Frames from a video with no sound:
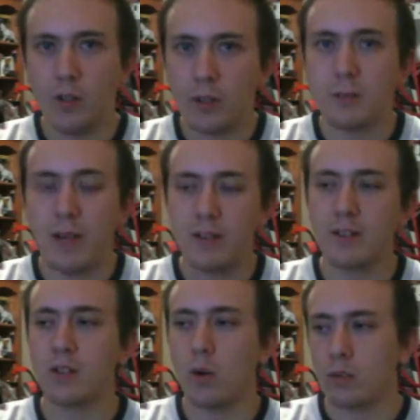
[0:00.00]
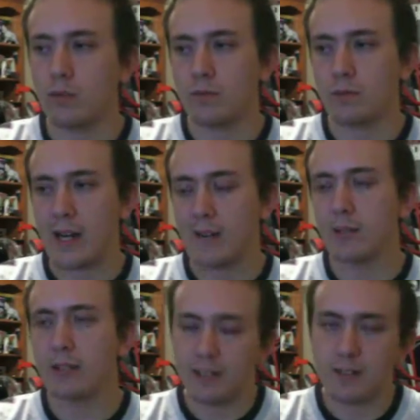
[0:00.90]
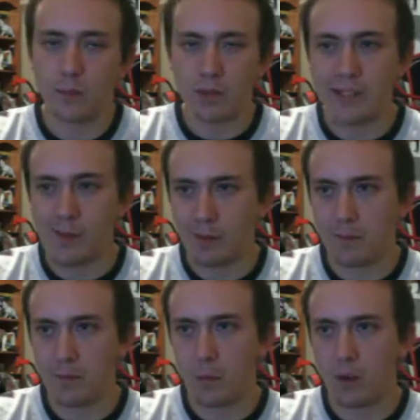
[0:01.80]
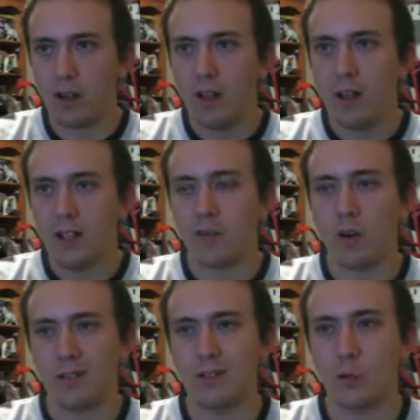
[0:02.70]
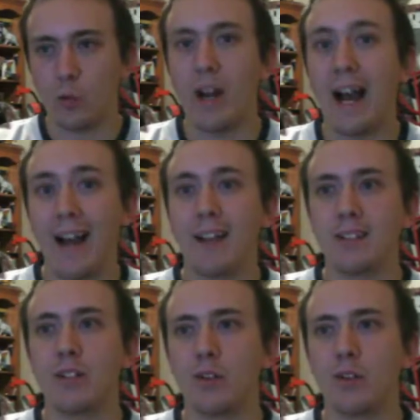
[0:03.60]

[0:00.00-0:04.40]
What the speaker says: Patriots Colts rivalry, we're 7-4 as far as what I consider